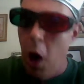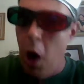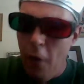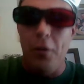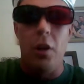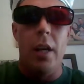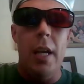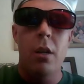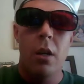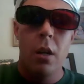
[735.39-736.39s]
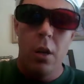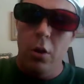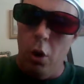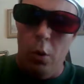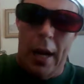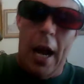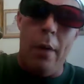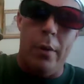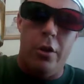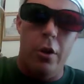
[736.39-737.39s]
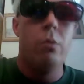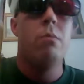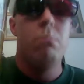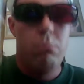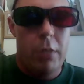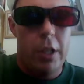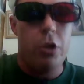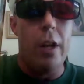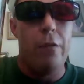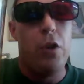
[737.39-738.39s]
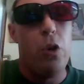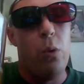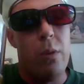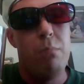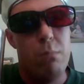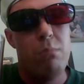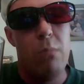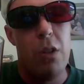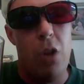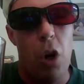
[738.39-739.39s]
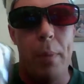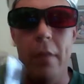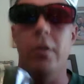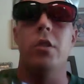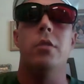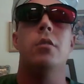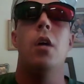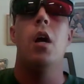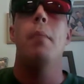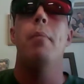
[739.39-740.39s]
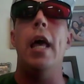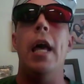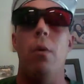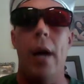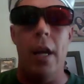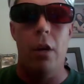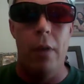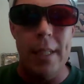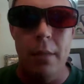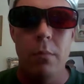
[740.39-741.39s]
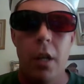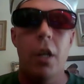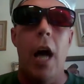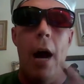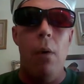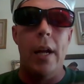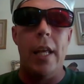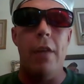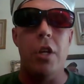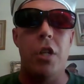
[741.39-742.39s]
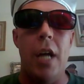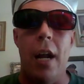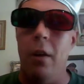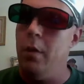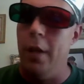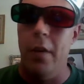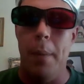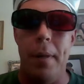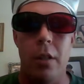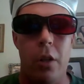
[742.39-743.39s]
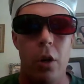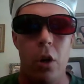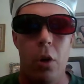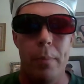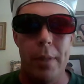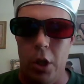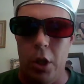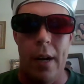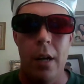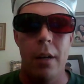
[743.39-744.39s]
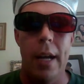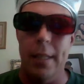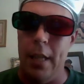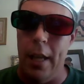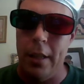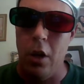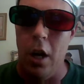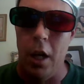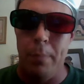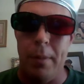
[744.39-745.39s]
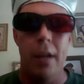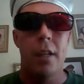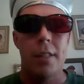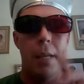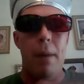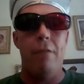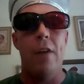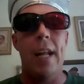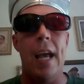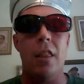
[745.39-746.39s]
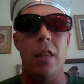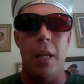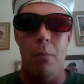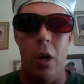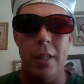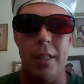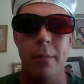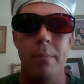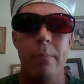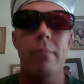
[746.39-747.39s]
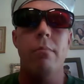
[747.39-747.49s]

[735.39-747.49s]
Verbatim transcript: hopefully doing what I would do, enjoying a few adult beverages. But anyway, Kristen, I want to give you a shout out, living up in good old Missouri, as they like to call it up there. See, my friend Anthony Morrison.